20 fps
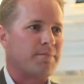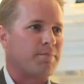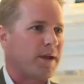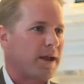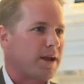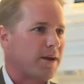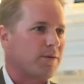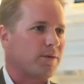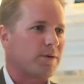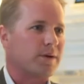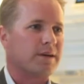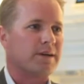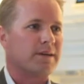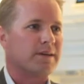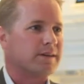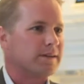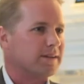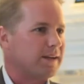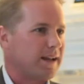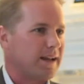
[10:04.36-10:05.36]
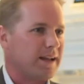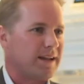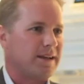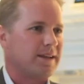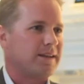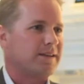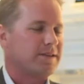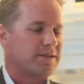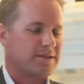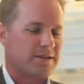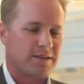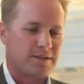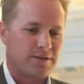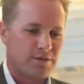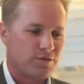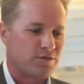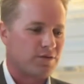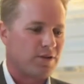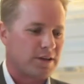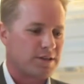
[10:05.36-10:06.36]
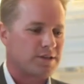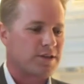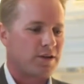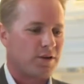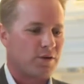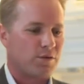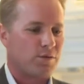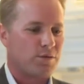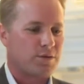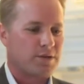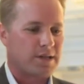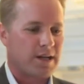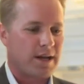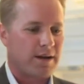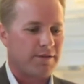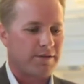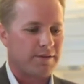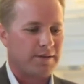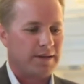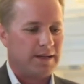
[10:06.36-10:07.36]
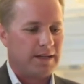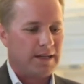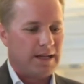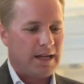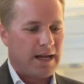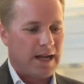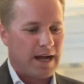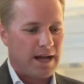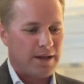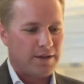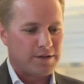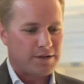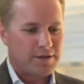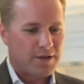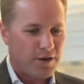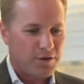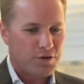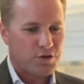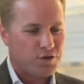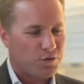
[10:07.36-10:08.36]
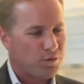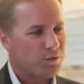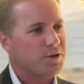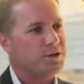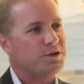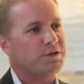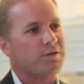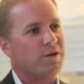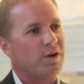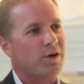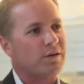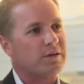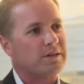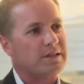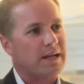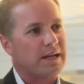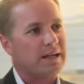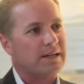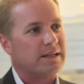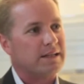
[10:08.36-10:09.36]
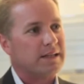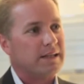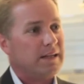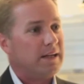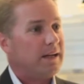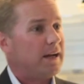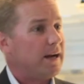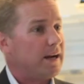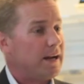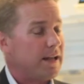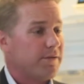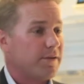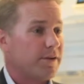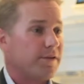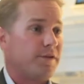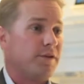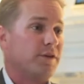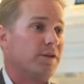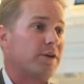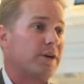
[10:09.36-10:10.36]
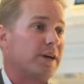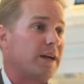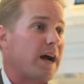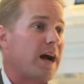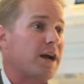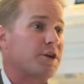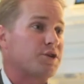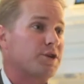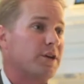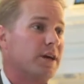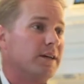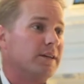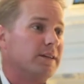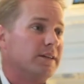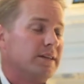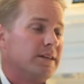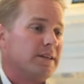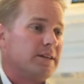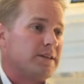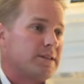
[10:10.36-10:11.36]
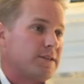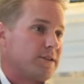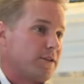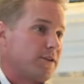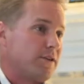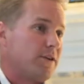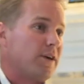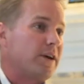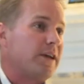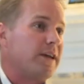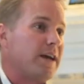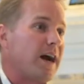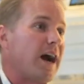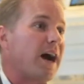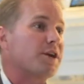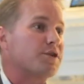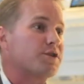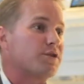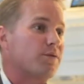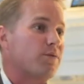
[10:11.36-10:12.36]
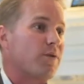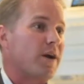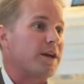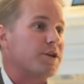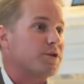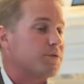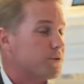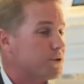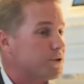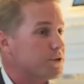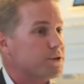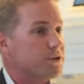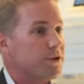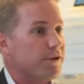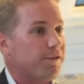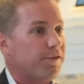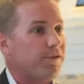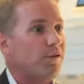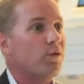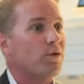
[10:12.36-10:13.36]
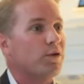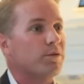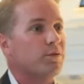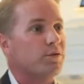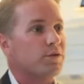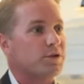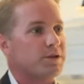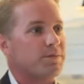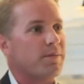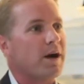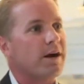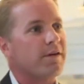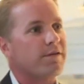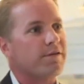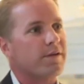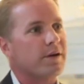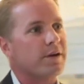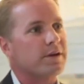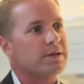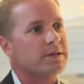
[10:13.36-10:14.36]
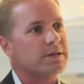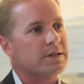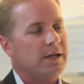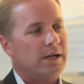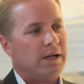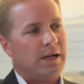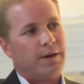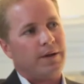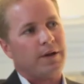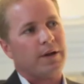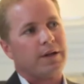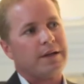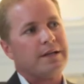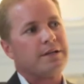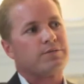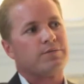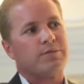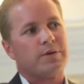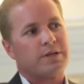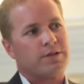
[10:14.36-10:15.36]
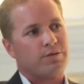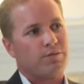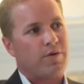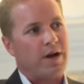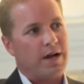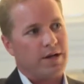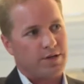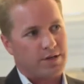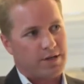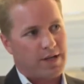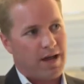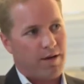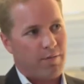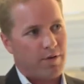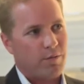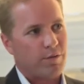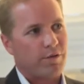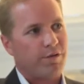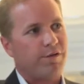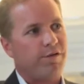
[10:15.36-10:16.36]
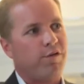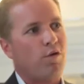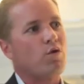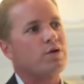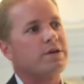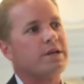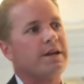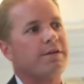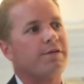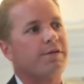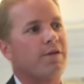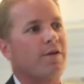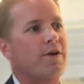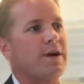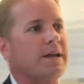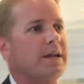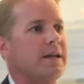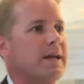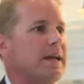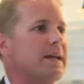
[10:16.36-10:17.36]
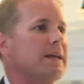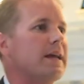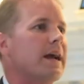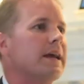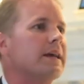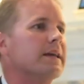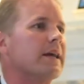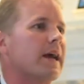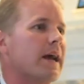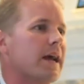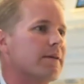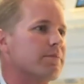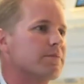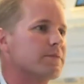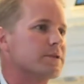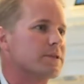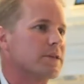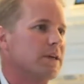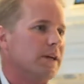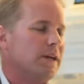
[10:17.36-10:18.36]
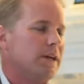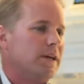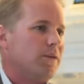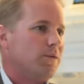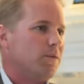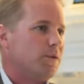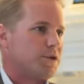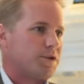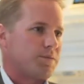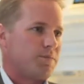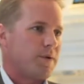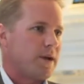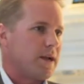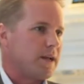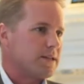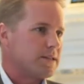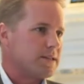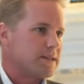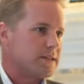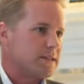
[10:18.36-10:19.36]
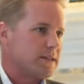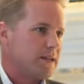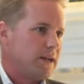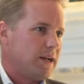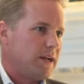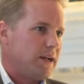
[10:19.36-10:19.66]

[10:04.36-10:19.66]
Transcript: Penguin, and there's lots of cool stuff. There's no shortage of content. And even if you look at Usher, so the Nokia Usher range, which is the affordable smartphones, you know, this range is coming with 40 free EA games, which means,